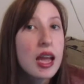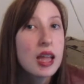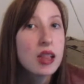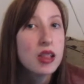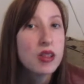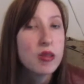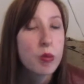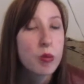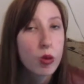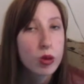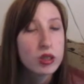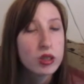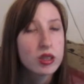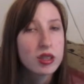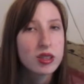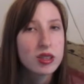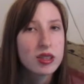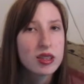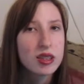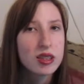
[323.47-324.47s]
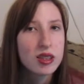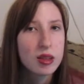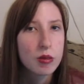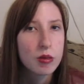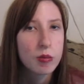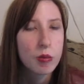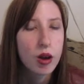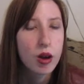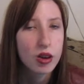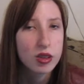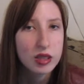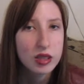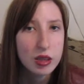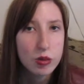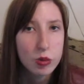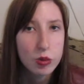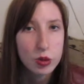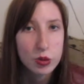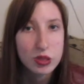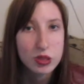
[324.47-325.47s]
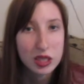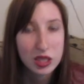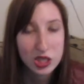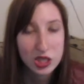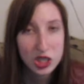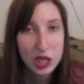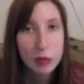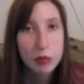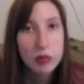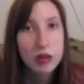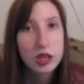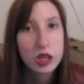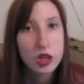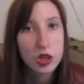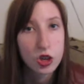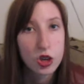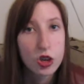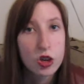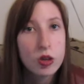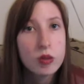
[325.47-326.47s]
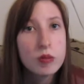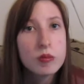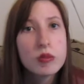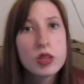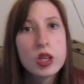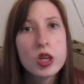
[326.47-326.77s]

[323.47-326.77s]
And the part that where it was like shaped like a girl,